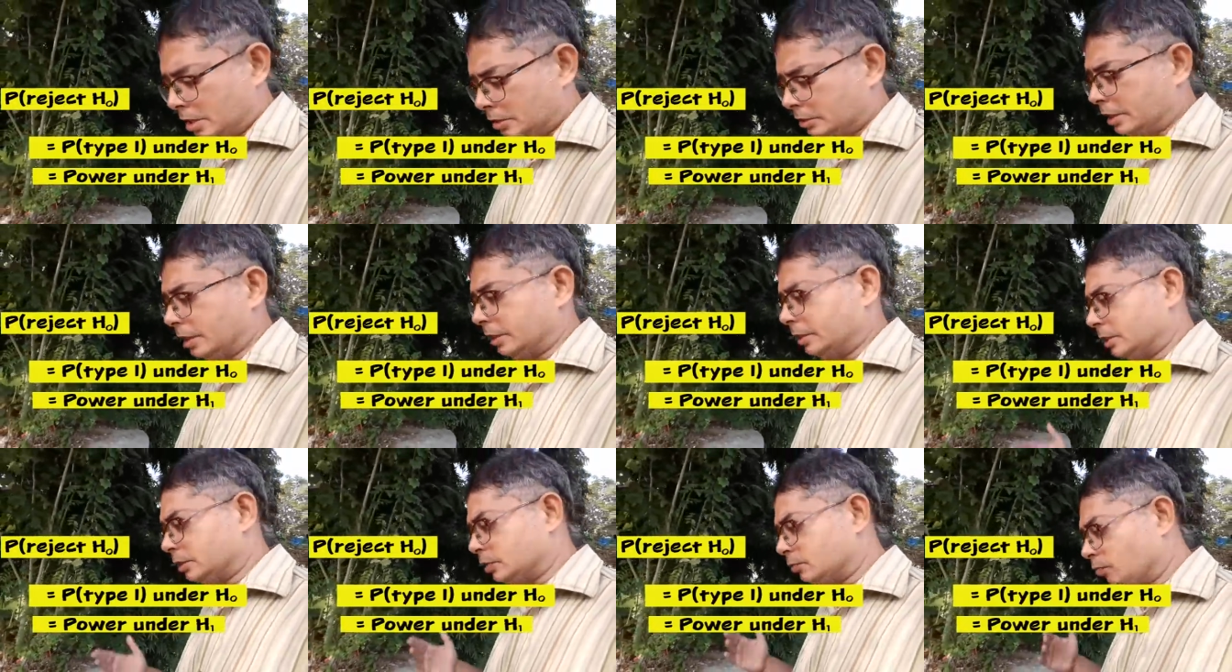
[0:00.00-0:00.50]

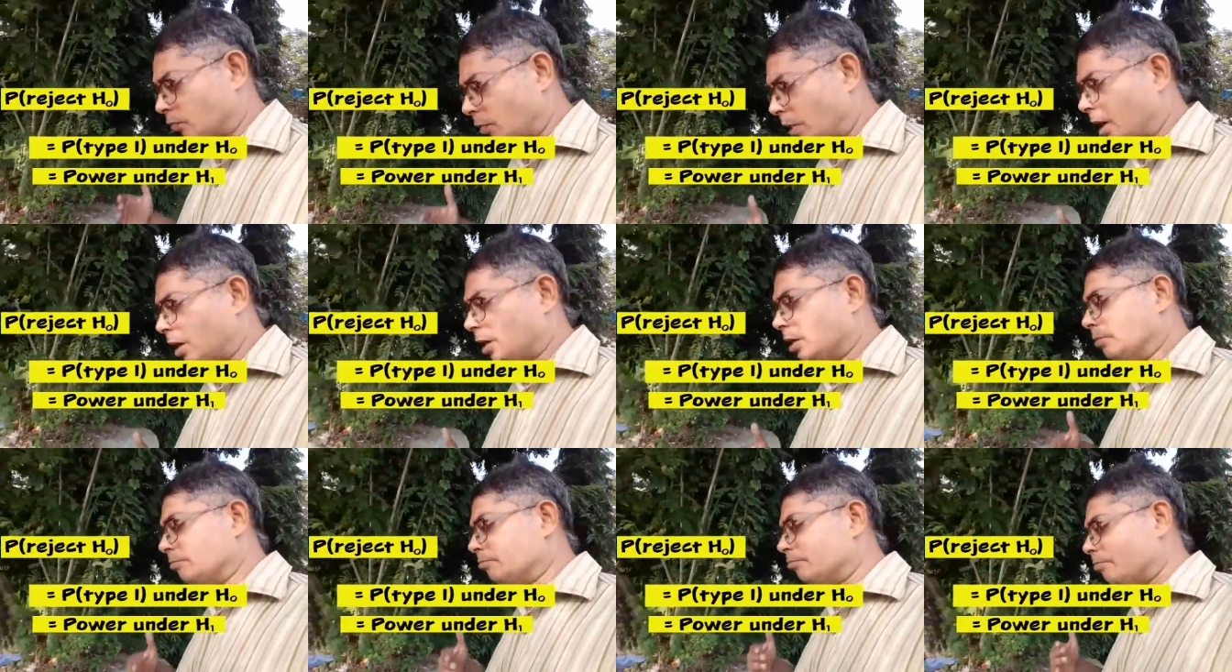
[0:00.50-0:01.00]
that is
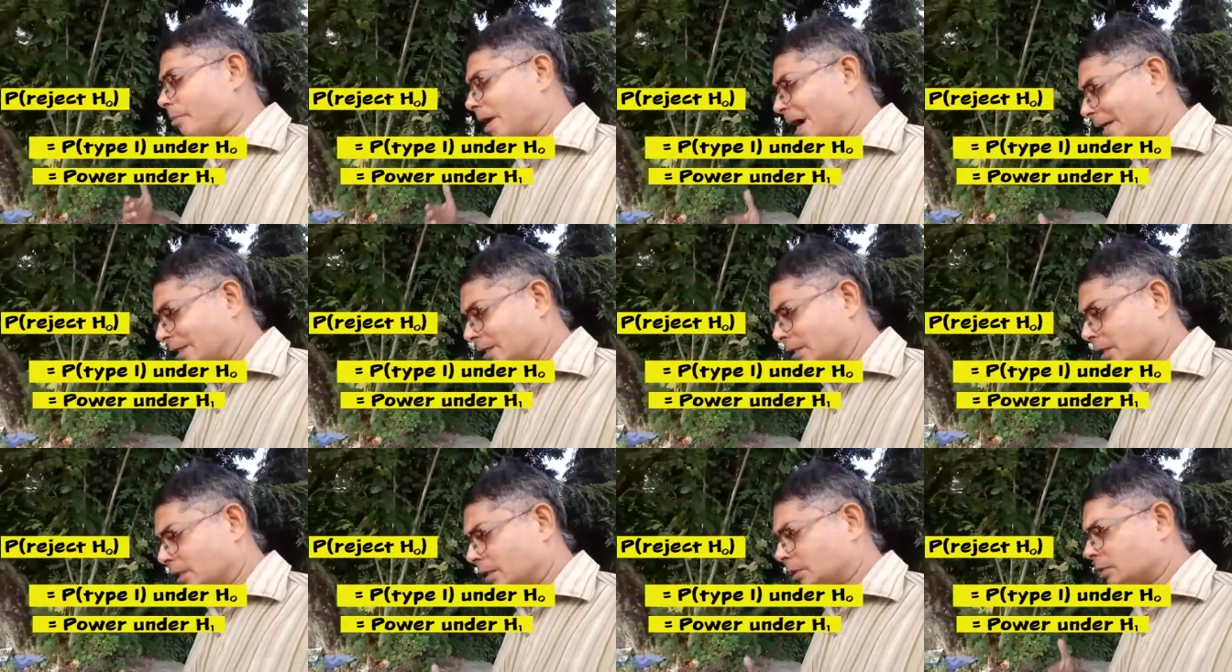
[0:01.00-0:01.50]
1
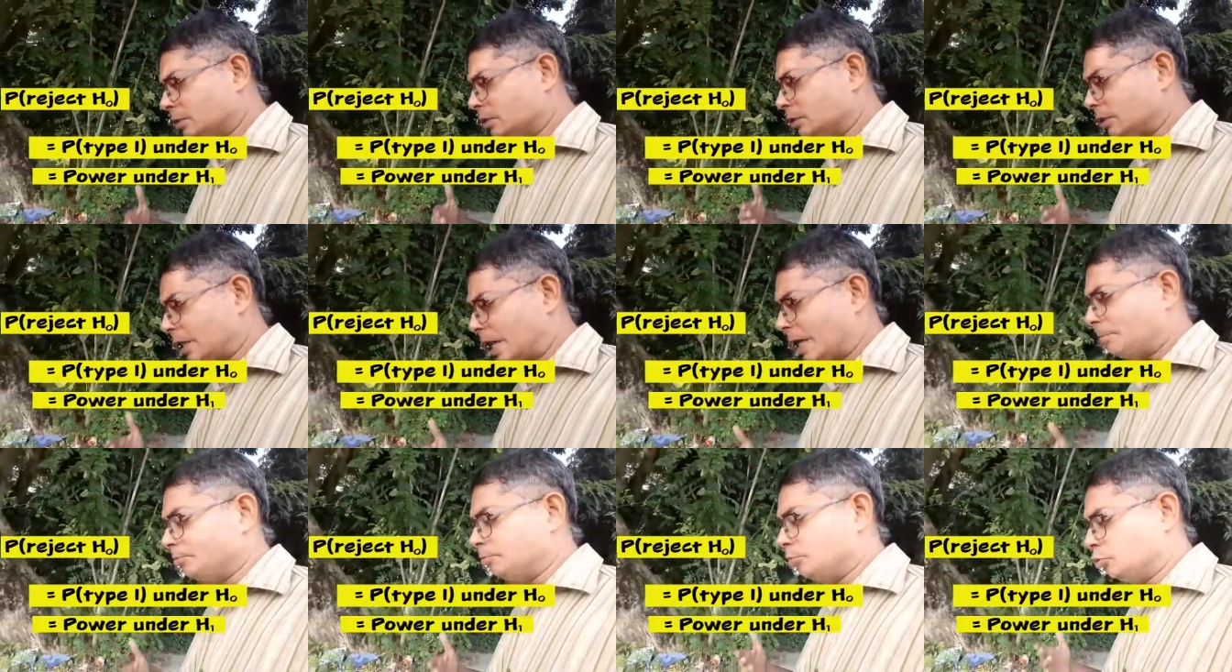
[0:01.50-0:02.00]
minus
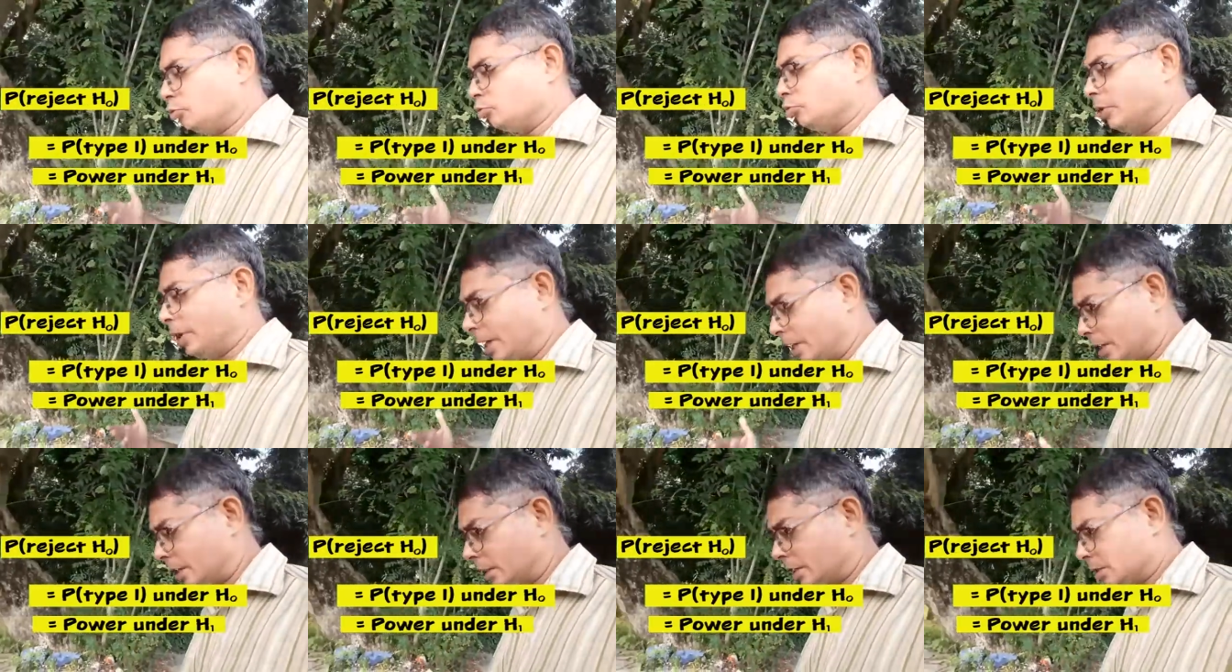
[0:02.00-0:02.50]
type 2
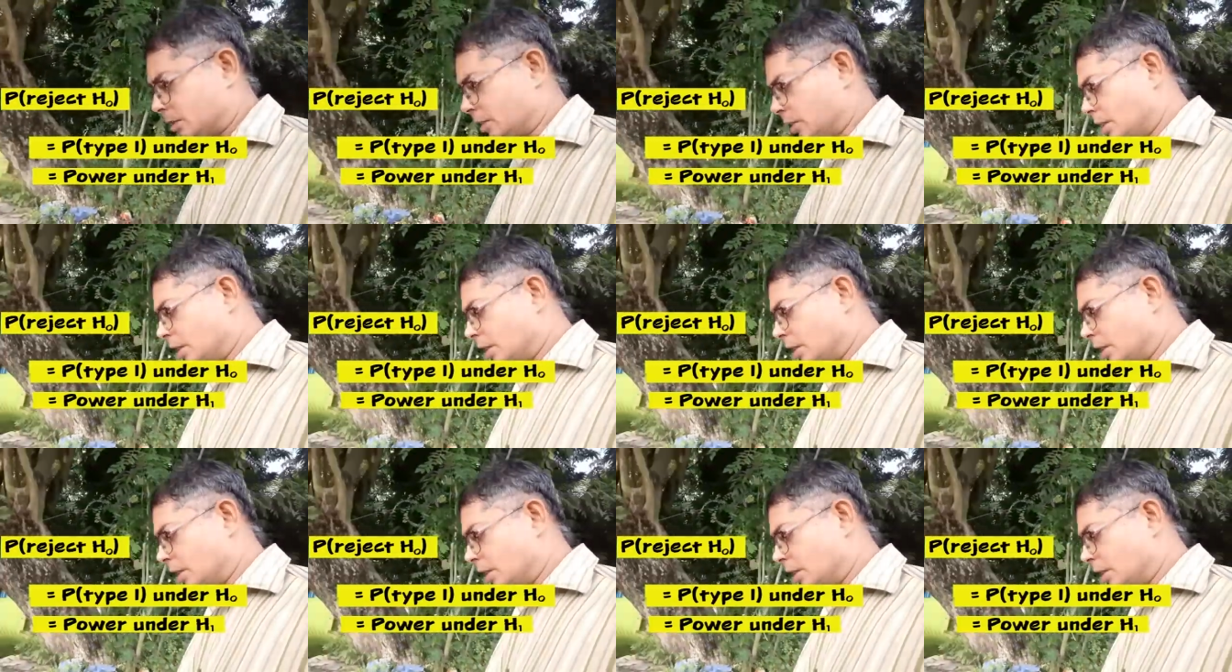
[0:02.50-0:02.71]
error,